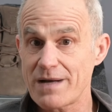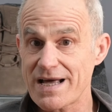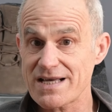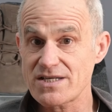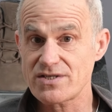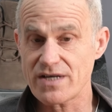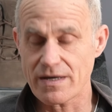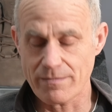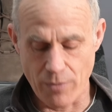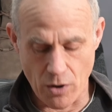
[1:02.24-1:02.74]

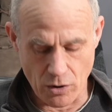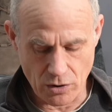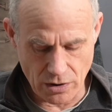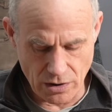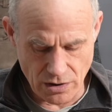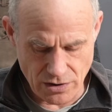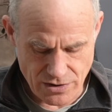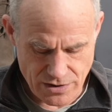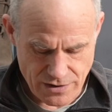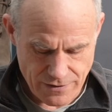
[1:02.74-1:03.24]
plastic
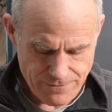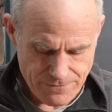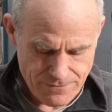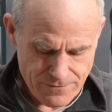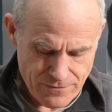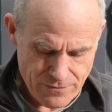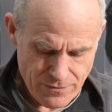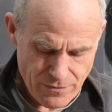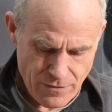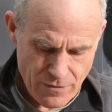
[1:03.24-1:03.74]
bottles.
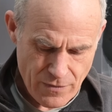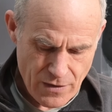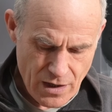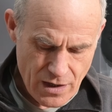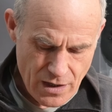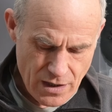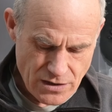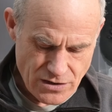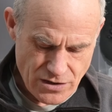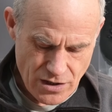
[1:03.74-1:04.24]

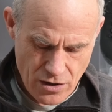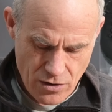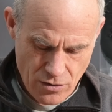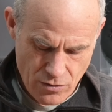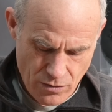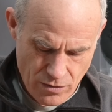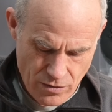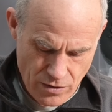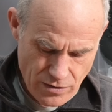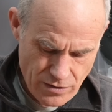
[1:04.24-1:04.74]

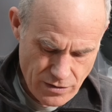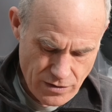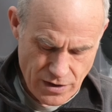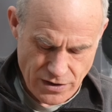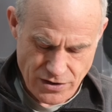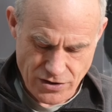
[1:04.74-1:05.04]
So the